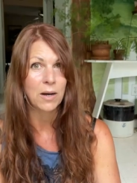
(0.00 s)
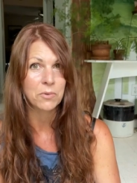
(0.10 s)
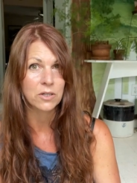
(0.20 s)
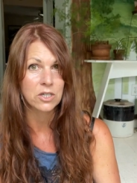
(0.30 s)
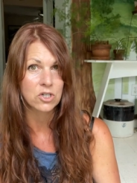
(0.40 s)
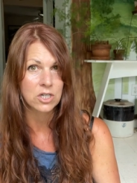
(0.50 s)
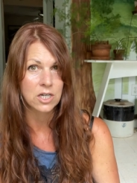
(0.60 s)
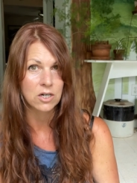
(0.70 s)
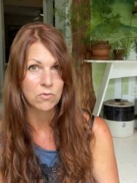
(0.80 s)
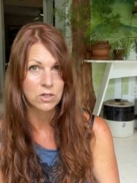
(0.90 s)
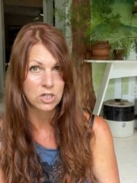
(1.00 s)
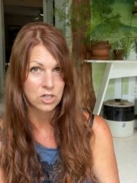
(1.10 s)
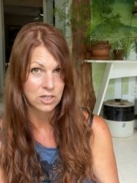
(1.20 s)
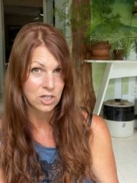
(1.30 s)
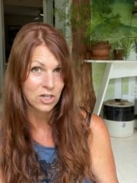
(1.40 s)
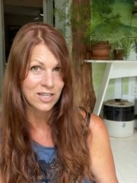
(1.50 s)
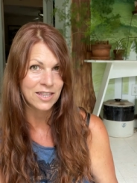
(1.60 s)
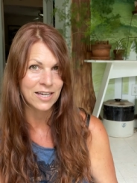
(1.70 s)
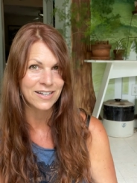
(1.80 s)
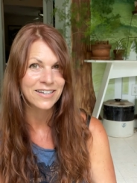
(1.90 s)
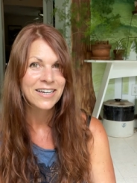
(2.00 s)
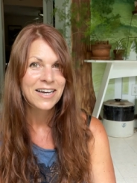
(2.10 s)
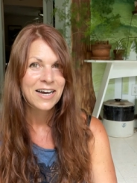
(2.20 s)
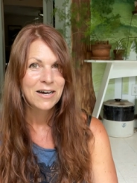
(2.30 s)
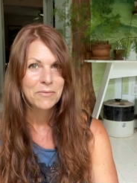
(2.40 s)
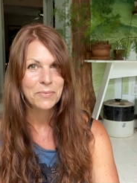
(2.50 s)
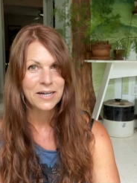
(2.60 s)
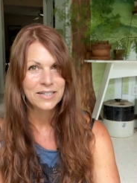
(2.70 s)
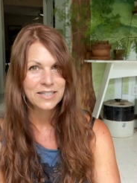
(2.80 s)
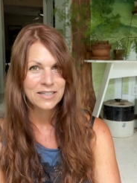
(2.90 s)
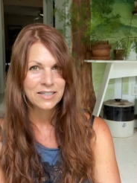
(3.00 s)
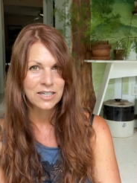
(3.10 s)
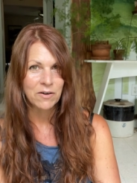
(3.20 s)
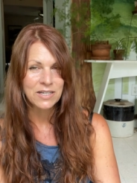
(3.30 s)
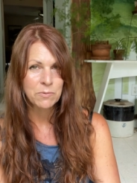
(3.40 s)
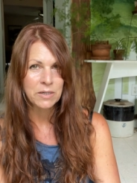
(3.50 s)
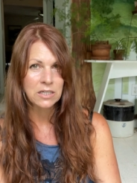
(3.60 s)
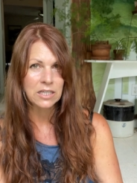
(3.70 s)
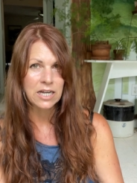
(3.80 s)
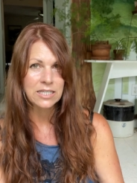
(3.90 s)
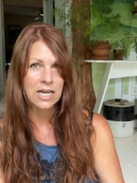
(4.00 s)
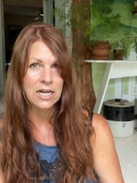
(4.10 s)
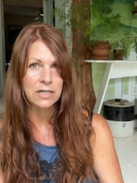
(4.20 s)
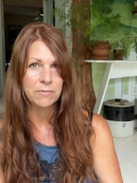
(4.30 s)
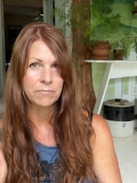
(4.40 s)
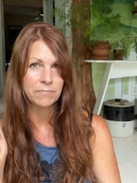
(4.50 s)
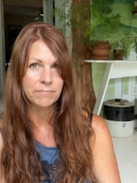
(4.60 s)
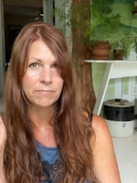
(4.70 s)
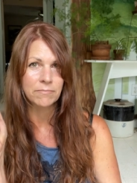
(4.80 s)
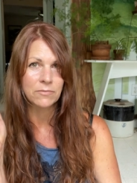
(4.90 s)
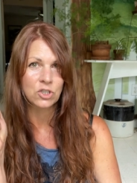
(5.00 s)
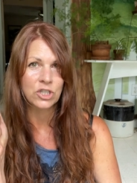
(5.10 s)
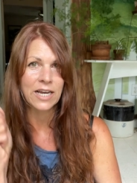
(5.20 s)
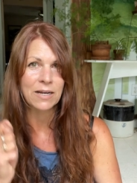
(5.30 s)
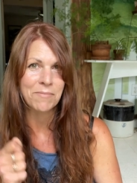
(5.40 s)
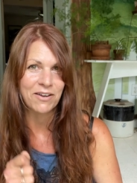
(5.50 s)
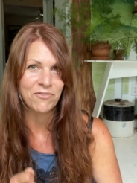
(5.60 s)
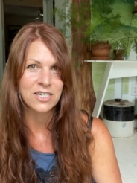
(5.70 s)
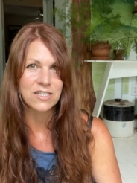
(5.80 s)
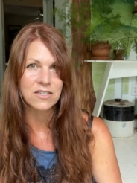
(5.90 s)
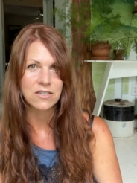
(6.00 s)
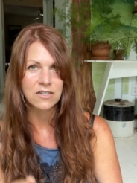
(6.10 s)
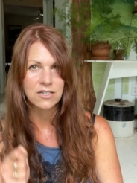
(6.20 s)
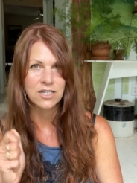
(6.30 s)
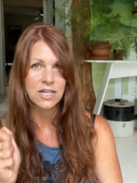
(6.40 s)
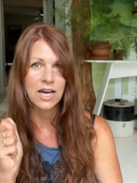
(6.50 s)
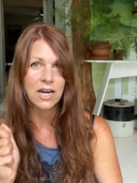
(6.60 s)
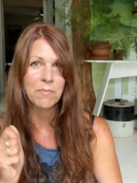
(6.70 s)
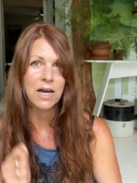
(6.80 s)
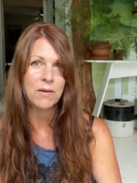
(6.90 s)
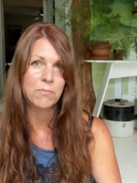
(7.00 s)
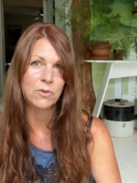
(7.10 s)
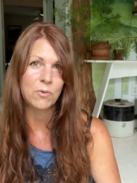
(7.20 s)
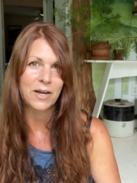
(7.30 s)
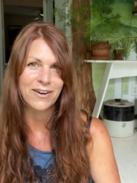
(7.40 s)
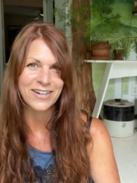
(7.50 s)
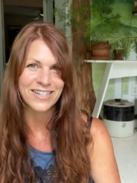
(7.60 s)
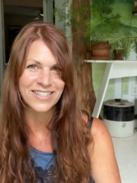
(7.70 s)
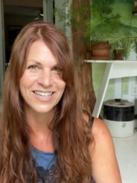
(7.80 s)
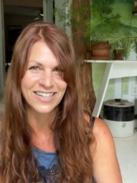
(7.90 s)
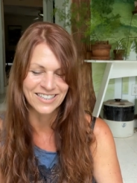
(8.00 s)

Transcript: population here, which is a good thing. But, you know, I spend a lot of time shaking my fist and get out of my blueberries.